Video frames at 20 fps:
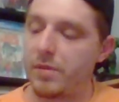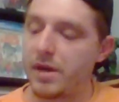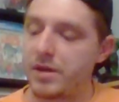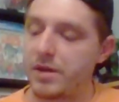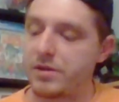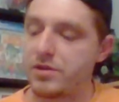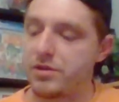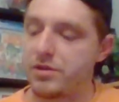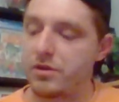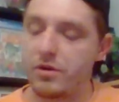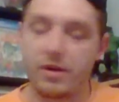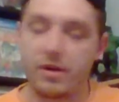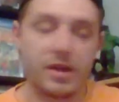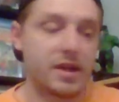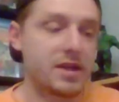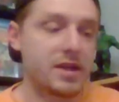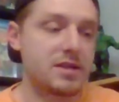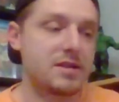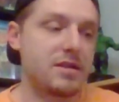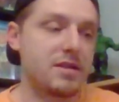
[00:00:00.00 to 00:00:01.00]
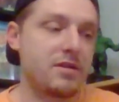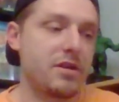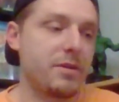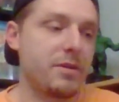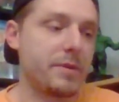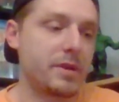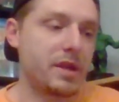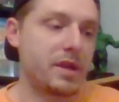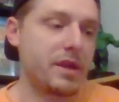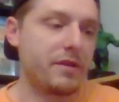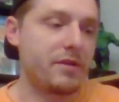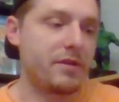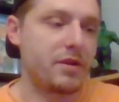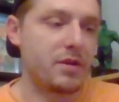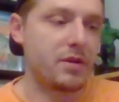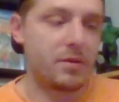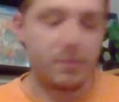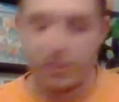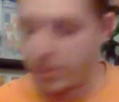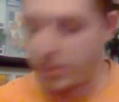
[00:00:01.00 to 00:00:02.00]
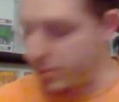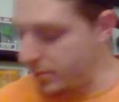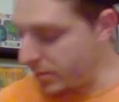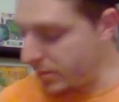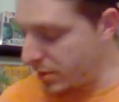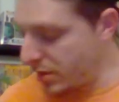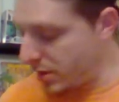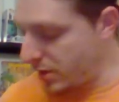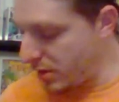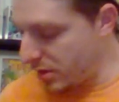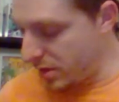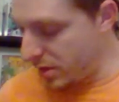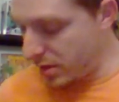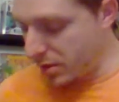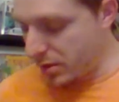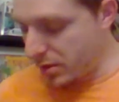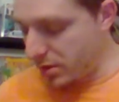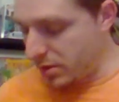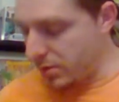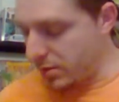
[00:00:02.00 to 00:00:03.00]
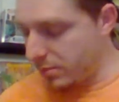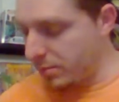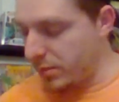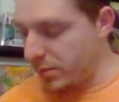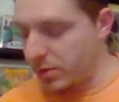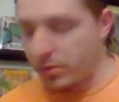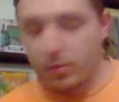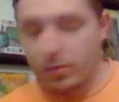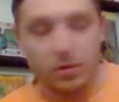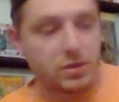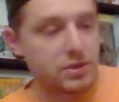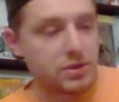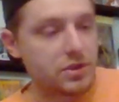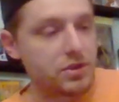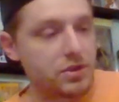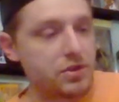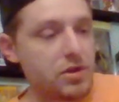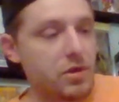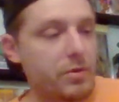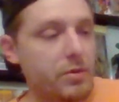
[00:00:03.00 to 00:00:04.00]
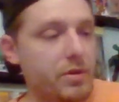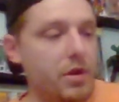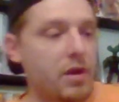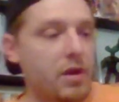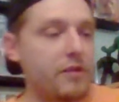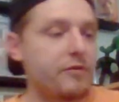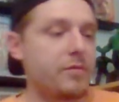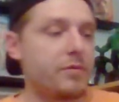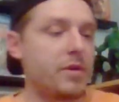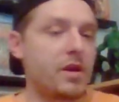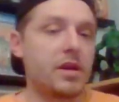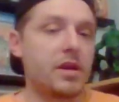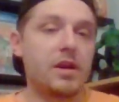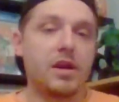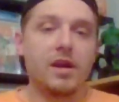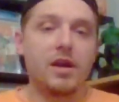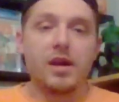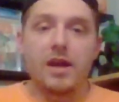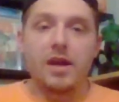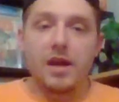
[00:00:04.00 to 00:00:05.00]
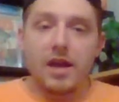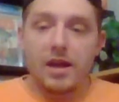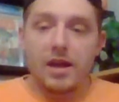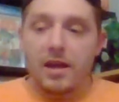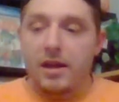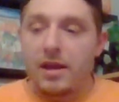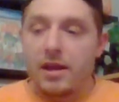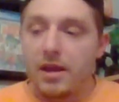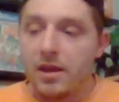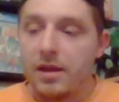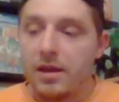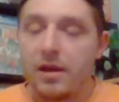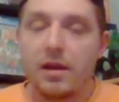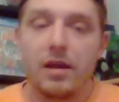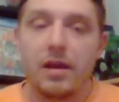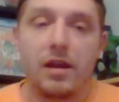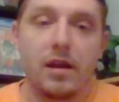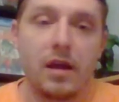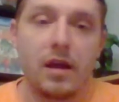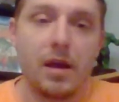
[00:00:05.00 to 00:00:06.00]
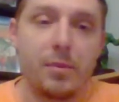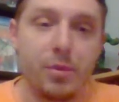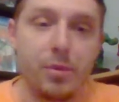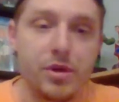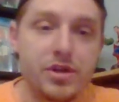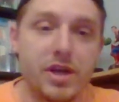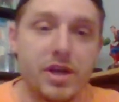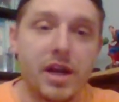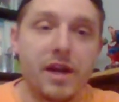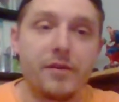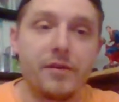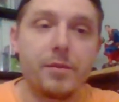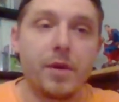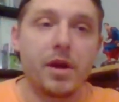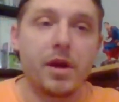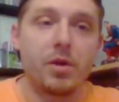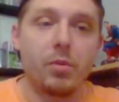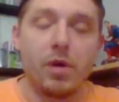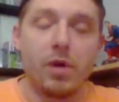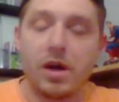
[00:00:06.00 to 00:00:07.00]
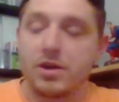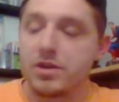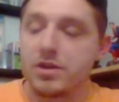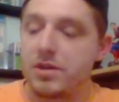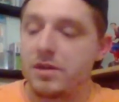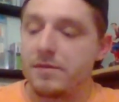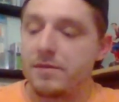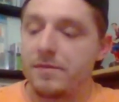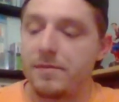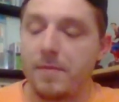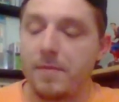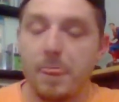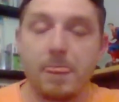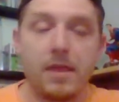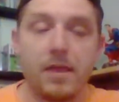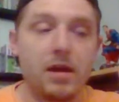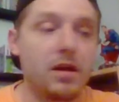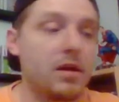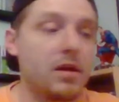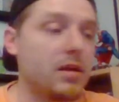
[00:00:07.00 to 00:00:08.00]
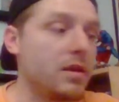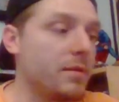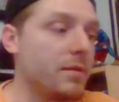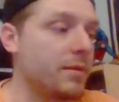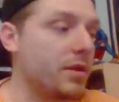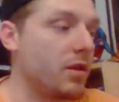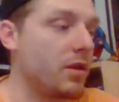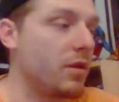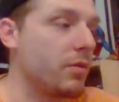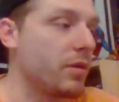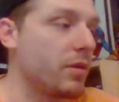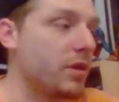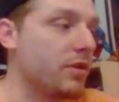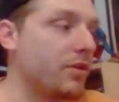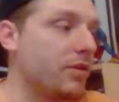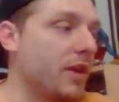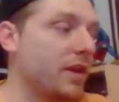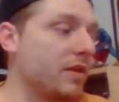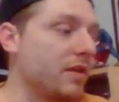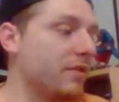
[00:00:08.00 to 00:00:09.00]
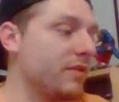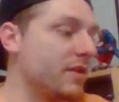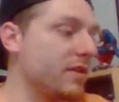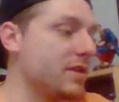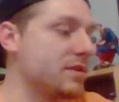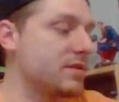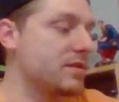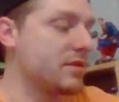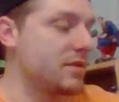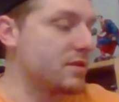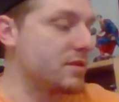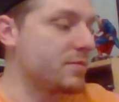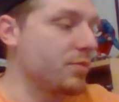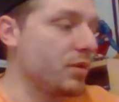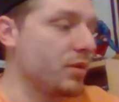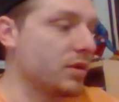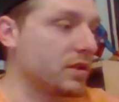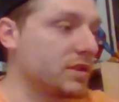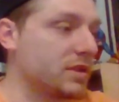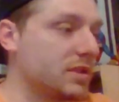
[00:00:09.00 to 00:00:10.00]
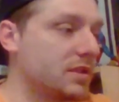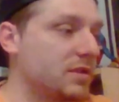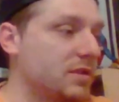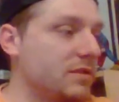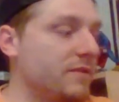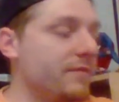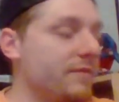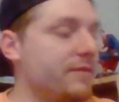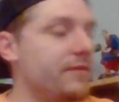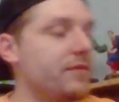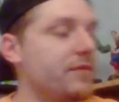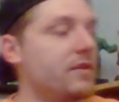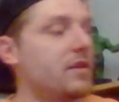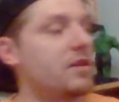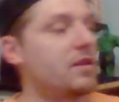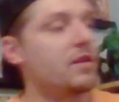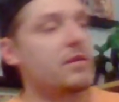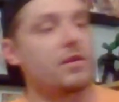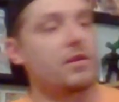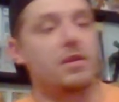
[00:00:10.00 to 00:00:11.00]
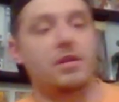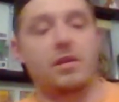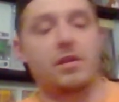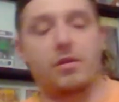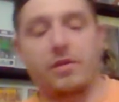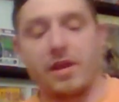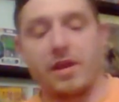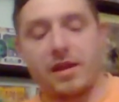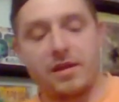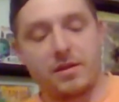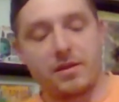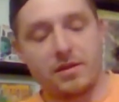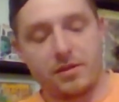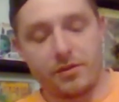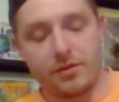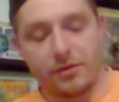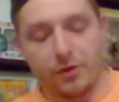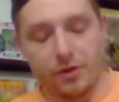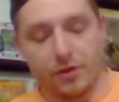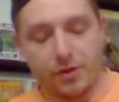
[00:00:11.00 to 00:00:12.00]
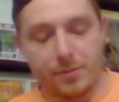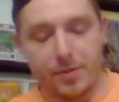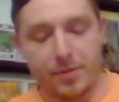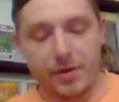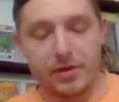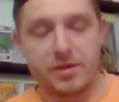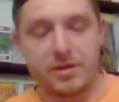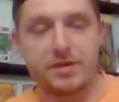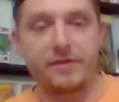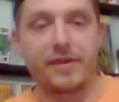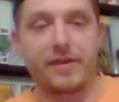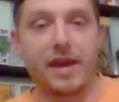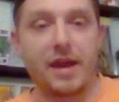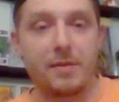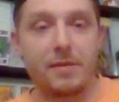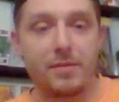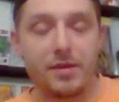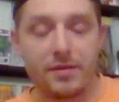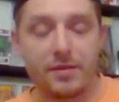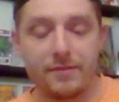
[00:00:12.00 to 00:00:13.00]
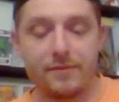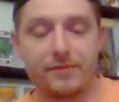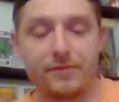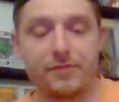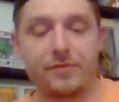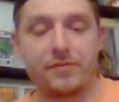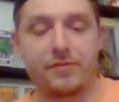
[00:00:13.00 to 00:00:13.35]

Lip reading: make sure it gets to them and let them be the ones to show it off. But I appreciate everybody watching. Let me know what you think of these books. You know, that third appearance of Gambit.